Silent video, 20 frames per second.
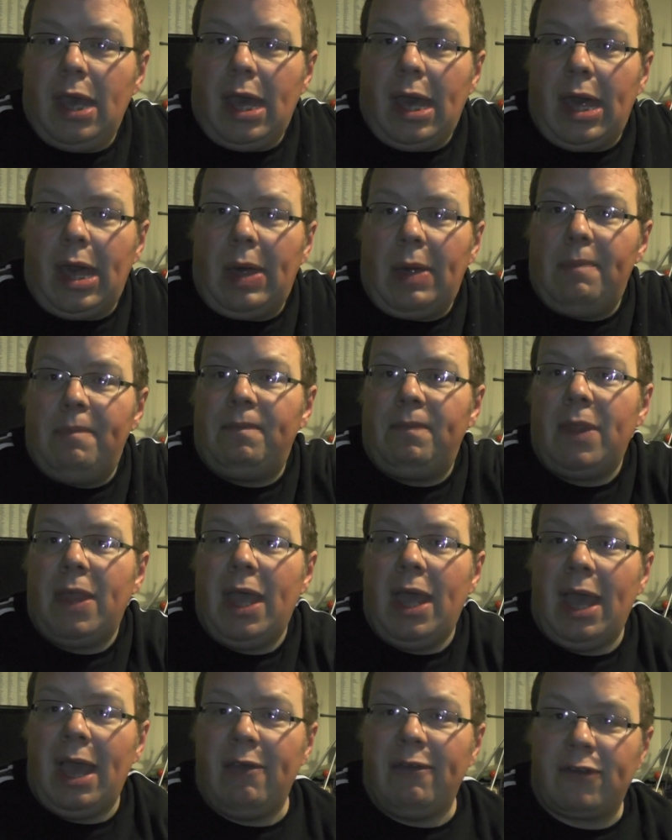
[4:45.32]

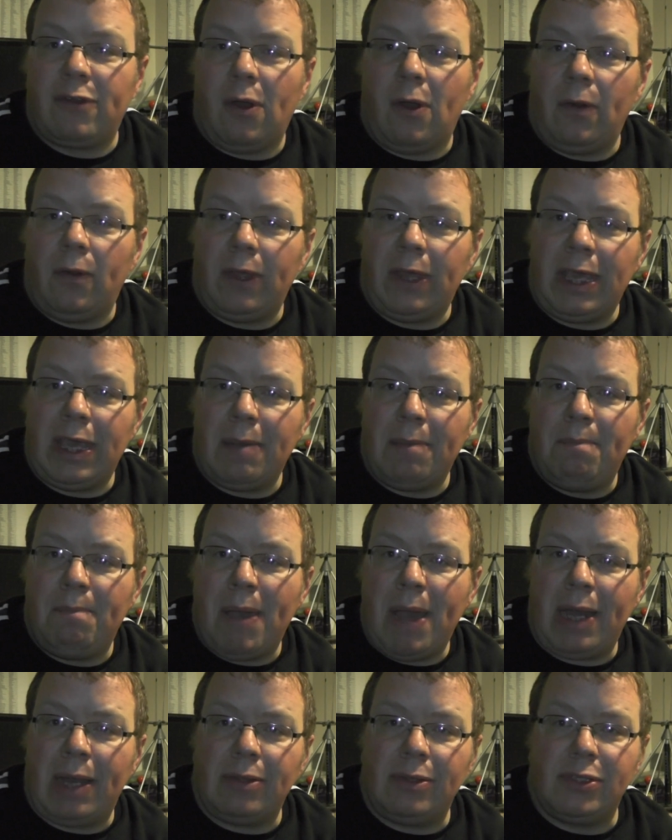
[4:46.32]
have got the
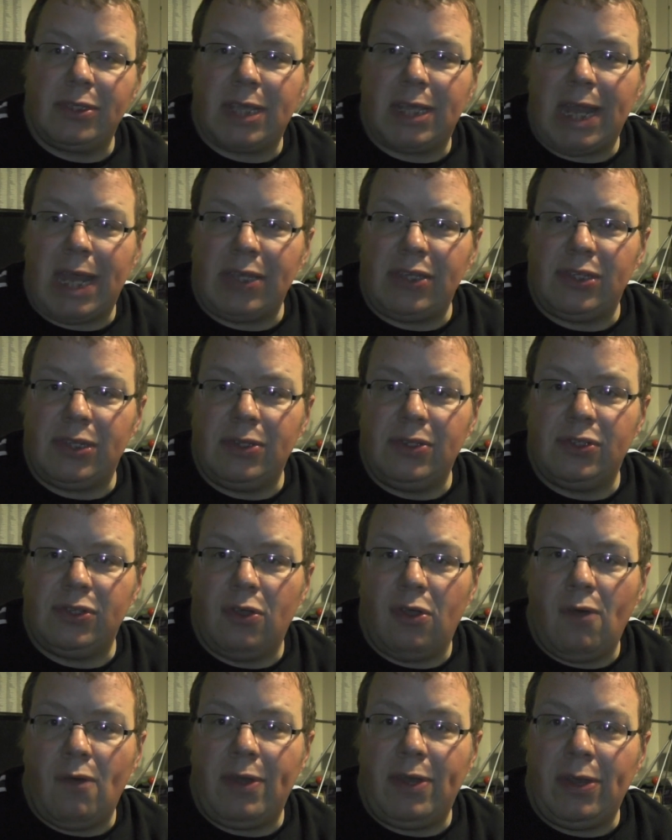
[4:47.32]
balance connections
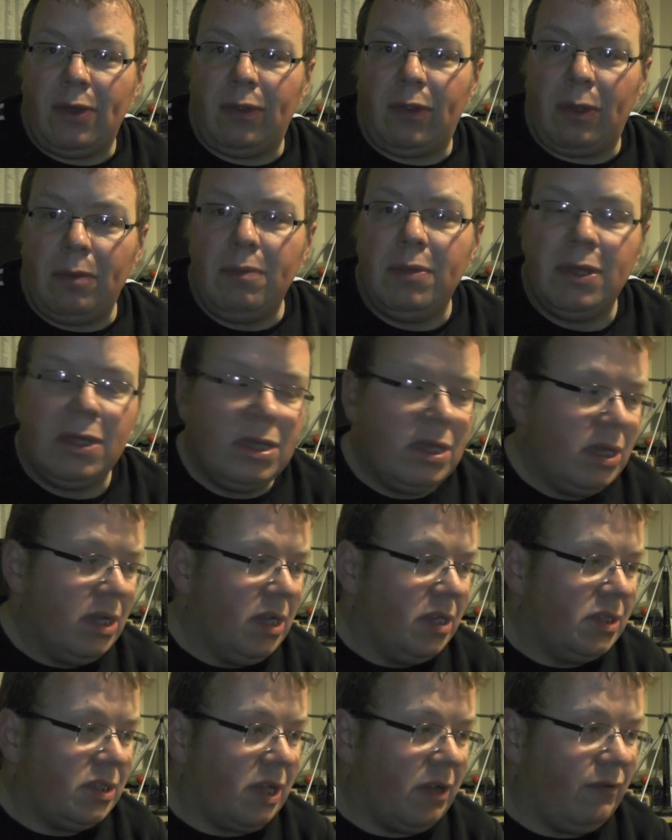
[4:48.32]
already on them,
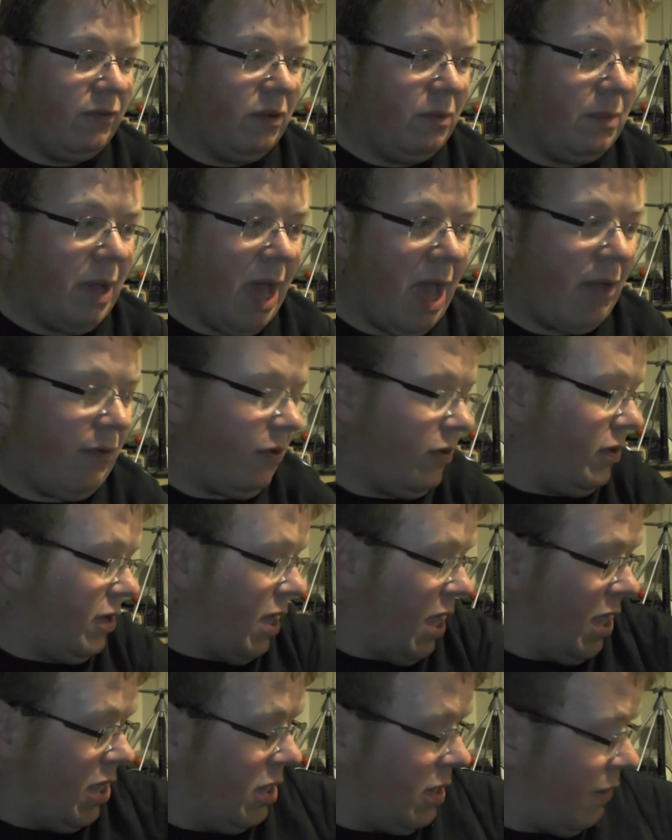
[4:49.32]
some of them
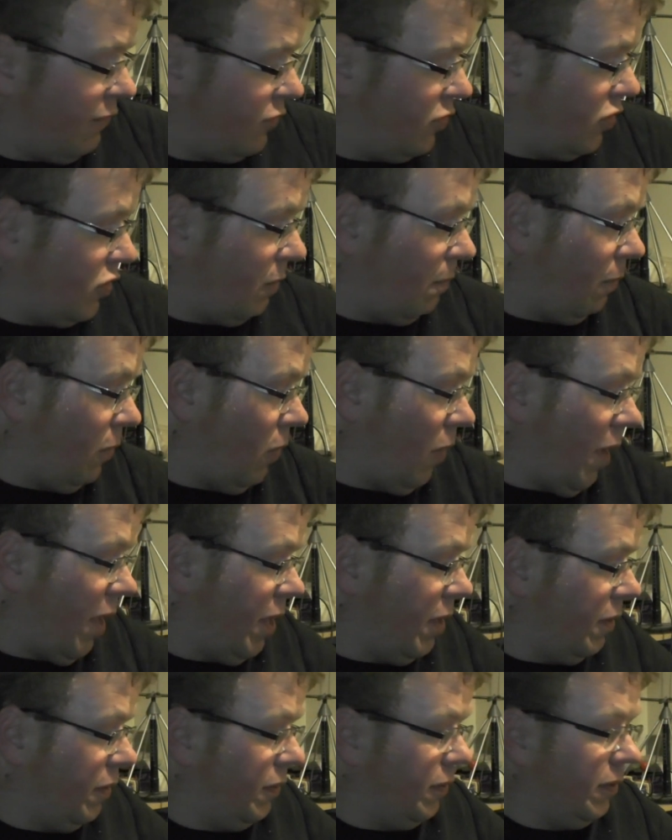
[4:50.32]
haven't, and you have to
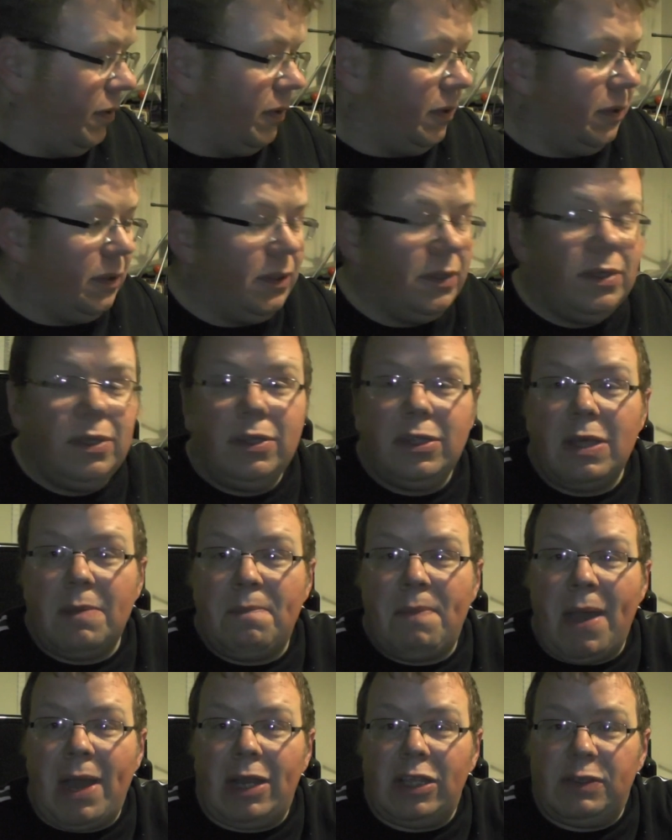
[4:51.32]
supply the
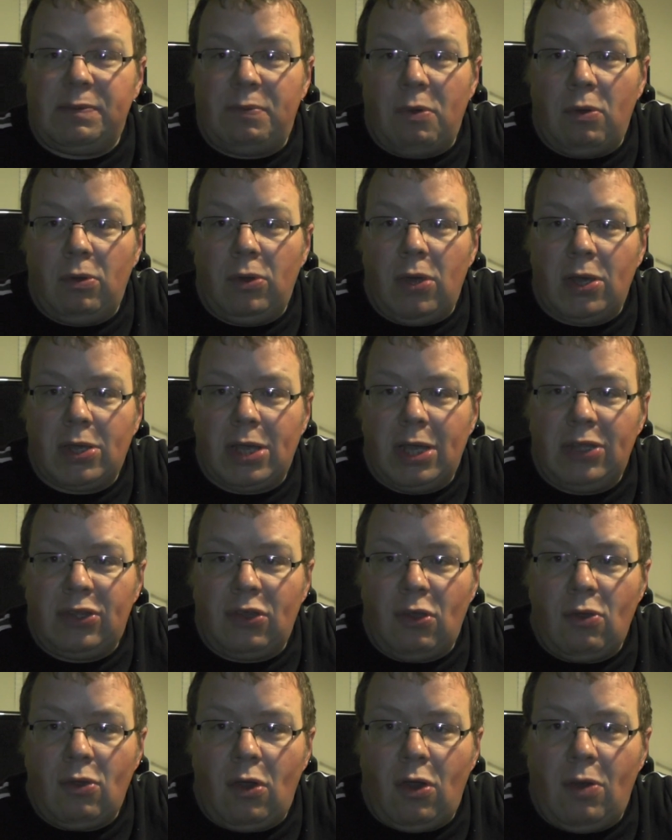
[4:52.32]
balance board like I
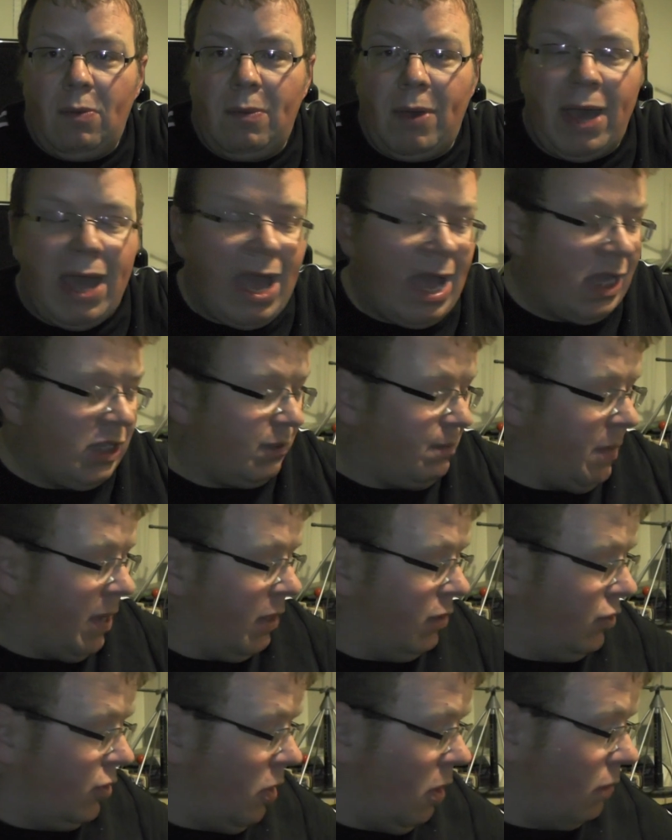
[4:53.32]
do on my
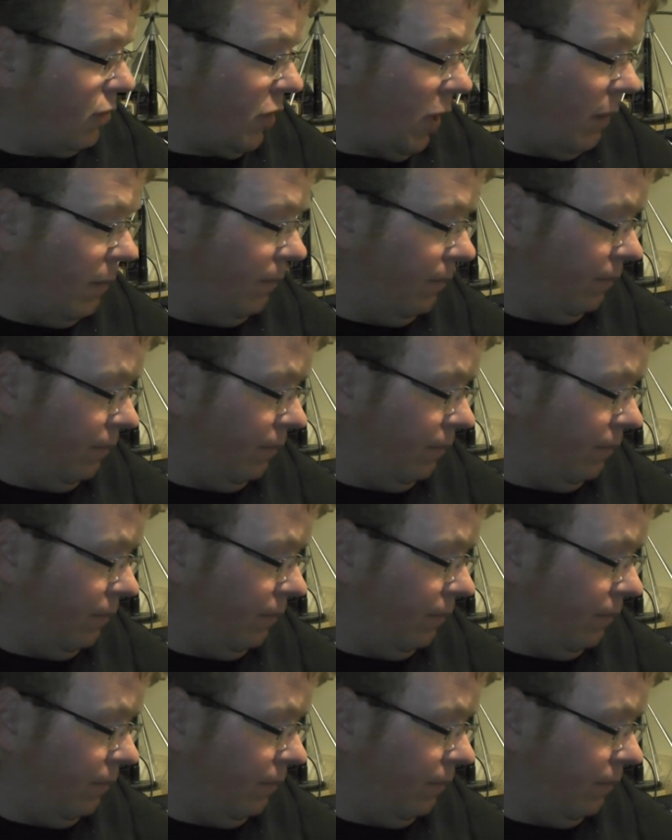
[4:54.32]
Asman charger.